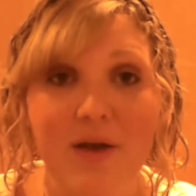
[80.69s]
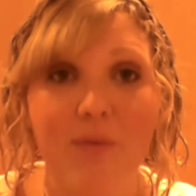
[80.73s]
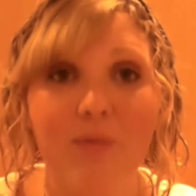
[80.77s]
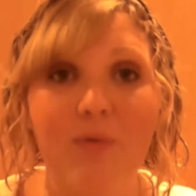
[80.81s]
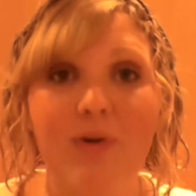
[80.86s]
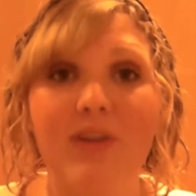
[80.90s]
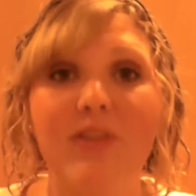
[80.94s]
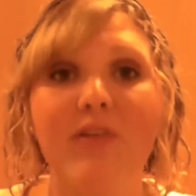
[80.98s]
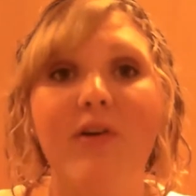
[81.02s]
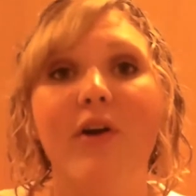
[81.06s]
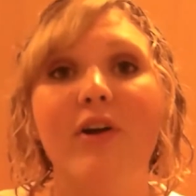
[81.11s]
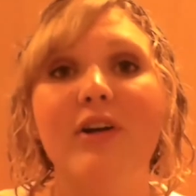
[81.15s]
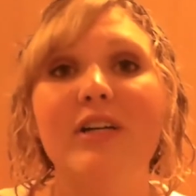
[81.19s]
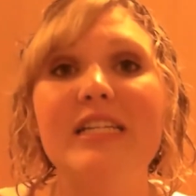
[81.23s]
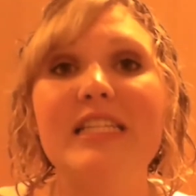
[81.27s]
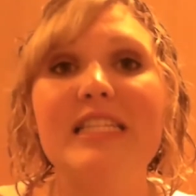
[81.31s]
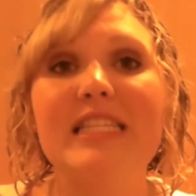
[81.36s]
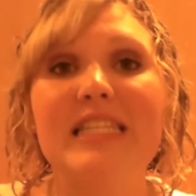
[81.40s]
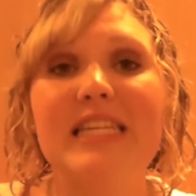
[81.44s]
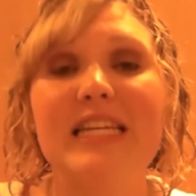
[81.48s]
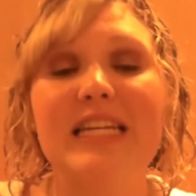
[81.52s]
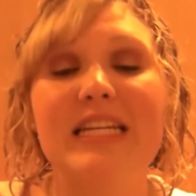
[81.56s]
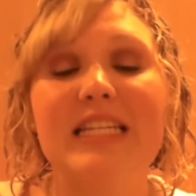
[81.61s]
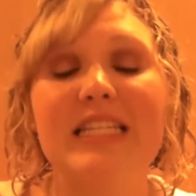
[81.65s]
One of the
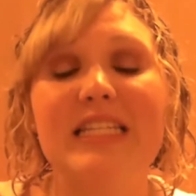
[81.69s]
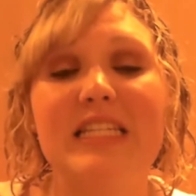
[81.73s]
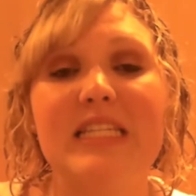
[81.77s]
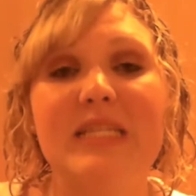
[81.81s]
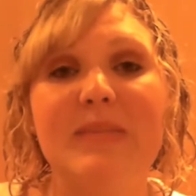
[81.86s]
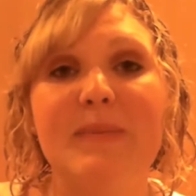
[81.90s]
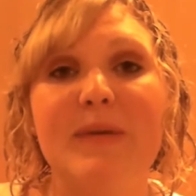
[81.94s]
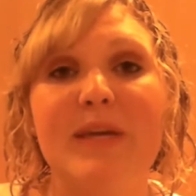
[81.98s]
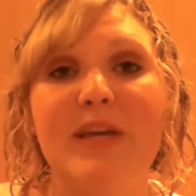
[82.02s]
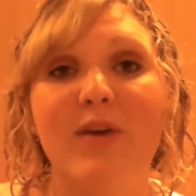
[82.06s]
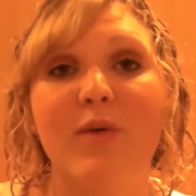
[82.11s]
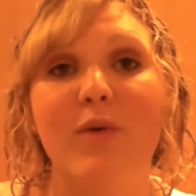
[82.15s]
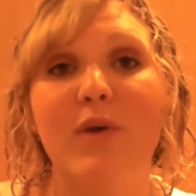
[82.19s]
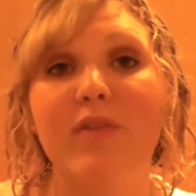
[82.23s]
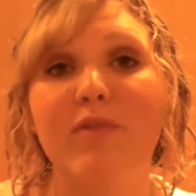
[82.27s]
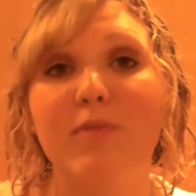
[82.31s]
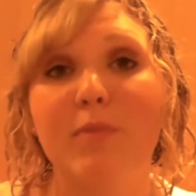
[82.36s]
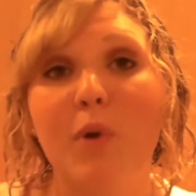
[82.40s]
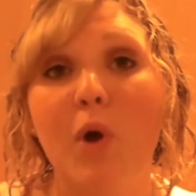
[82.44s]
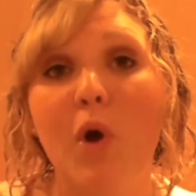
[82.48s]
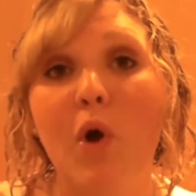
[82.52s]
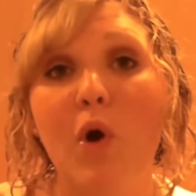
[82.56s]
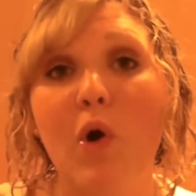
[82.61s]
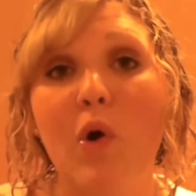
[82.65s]
hardest things is being away
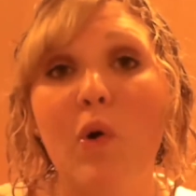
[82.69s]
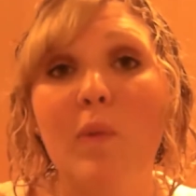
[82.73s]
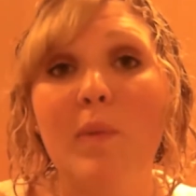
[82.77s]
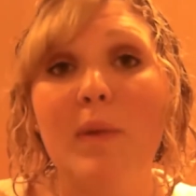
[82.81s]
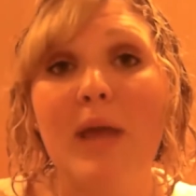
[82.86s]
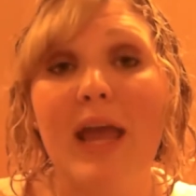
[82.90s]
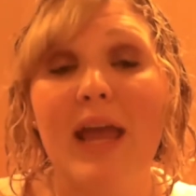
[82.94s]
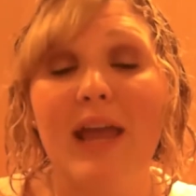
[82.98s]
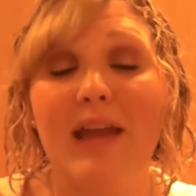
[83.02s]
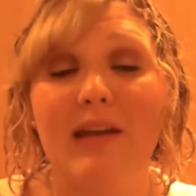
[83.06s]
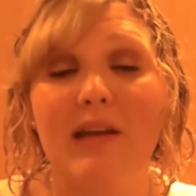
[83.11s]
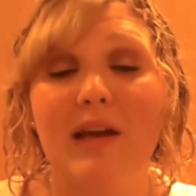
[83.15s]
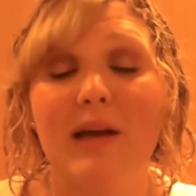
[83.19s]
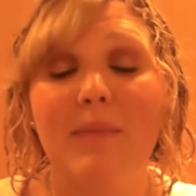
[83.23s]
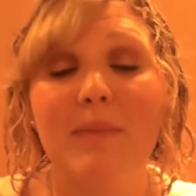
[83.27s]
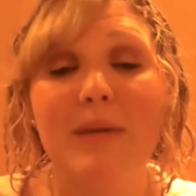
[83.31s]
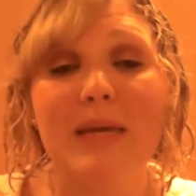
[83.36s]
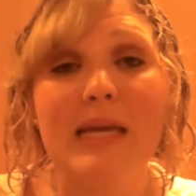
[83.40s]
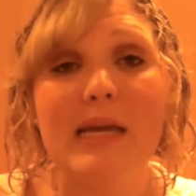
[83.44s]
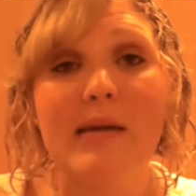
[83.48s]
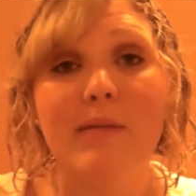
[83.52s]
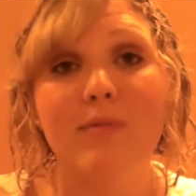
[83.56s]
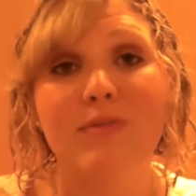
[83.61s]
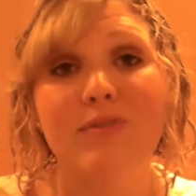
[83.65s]
from home and not
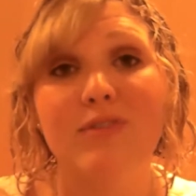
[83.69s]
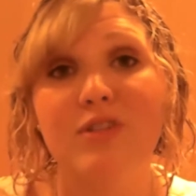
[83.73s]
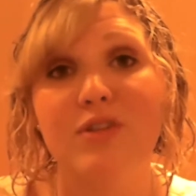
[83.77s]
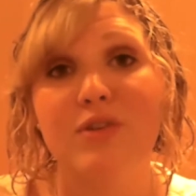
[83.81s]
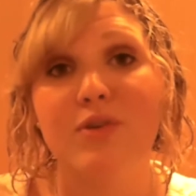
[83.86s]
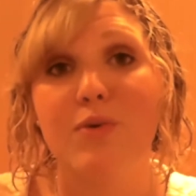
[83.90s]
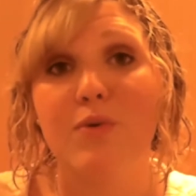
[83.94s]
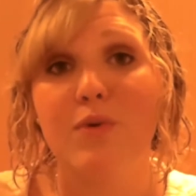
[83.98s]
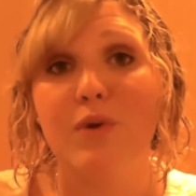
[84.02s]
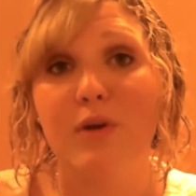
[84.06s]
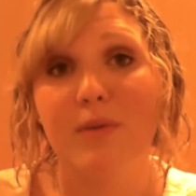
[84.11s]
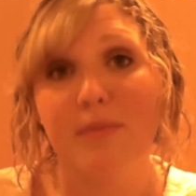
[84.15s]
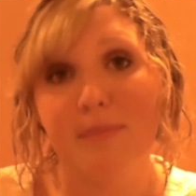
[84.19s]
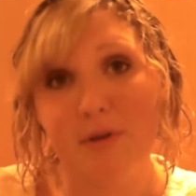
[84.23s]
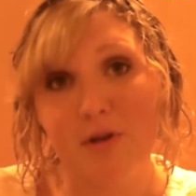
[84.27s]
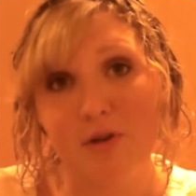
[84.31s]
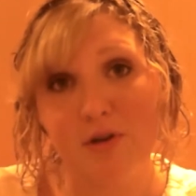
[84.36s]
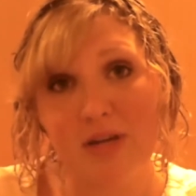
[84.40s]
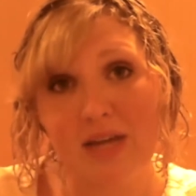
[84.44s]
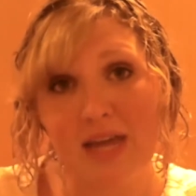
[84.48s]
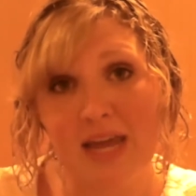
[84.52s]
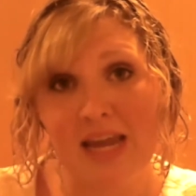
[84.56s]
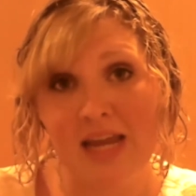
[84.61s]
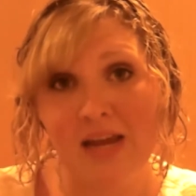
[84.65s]
being able to
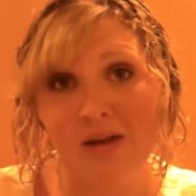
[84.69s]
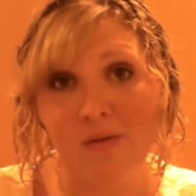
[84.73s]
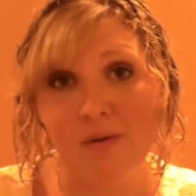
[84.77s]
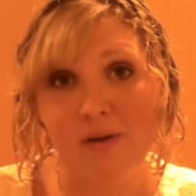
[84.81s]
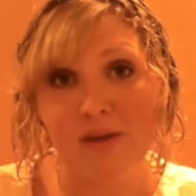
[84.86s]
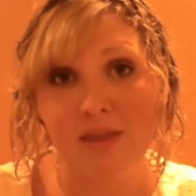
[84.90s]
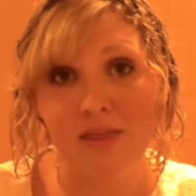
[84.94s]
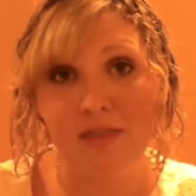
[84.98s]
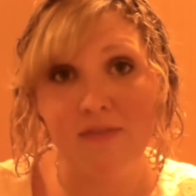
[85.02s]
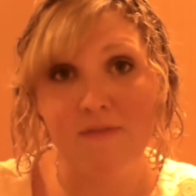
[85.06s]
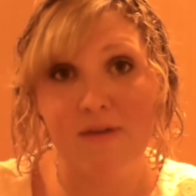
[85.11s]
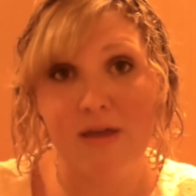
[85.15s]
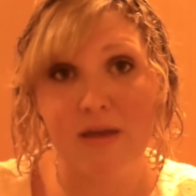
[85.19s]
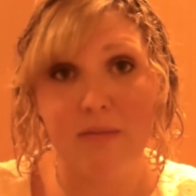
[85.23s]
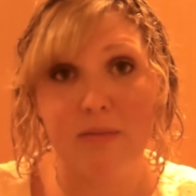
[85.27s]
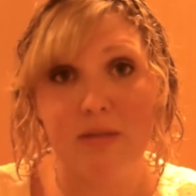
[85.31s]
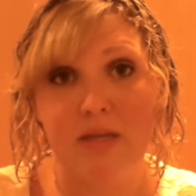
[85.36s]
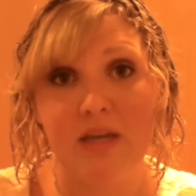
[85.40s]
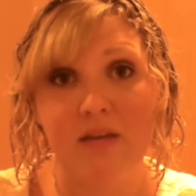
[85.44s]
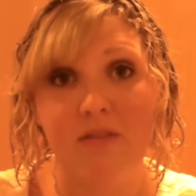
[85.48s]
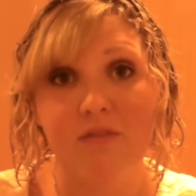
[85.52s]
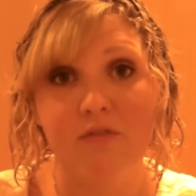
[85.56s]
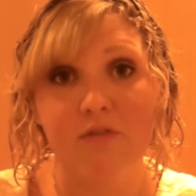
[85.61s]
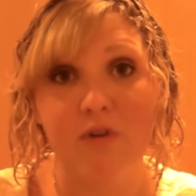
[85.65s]
communicate with
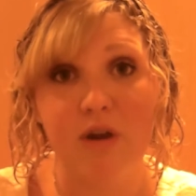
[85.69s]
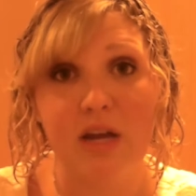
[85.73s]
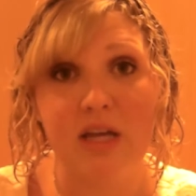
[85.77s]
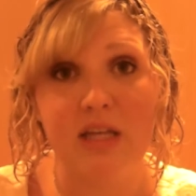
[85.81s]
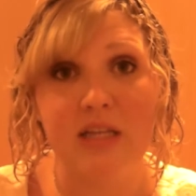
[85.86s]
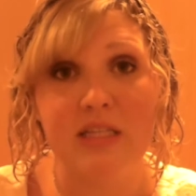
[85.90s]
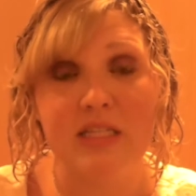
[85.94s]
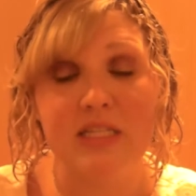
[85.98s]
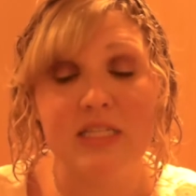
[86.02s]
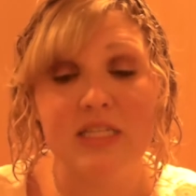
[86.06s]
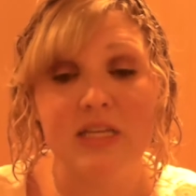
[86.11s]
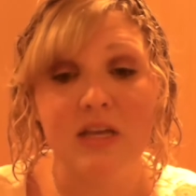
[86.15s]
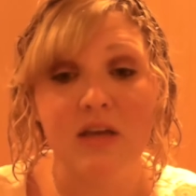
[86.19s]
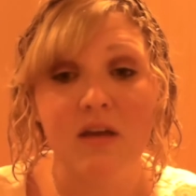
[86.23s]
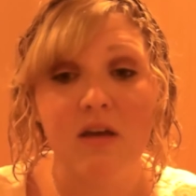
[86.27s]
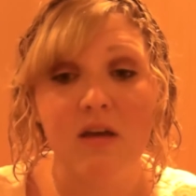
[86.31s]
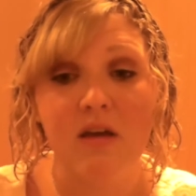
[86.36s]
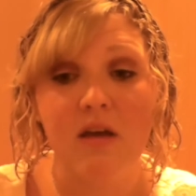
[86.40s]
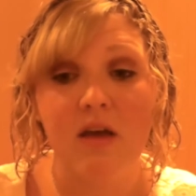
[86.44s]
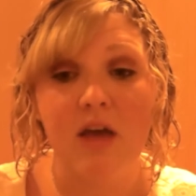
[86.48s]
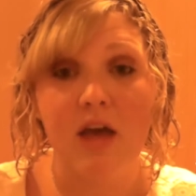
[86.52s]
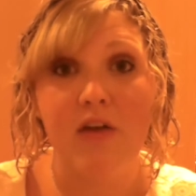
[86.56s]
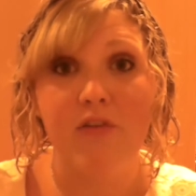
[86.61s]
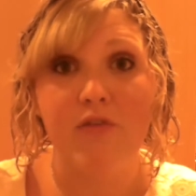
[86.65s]
family and friends
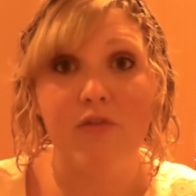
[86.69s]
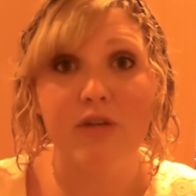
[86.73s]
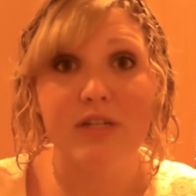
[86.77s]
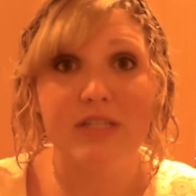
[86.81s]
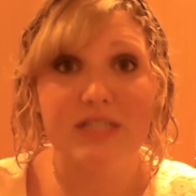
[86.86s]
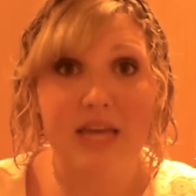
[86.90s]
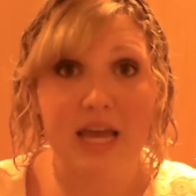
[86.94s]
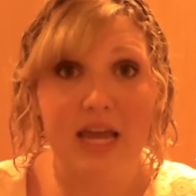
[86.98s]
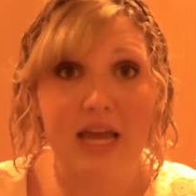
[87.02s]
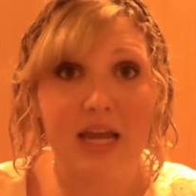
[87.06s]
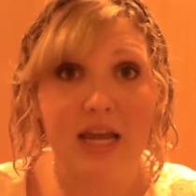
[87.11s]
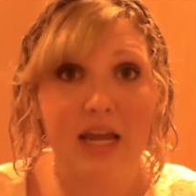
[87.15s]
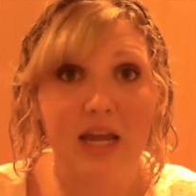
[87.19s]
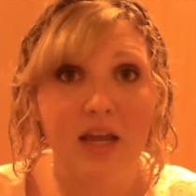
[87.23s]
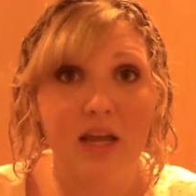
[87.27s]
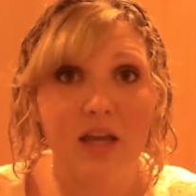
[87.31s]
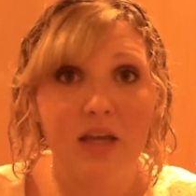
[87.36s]
every day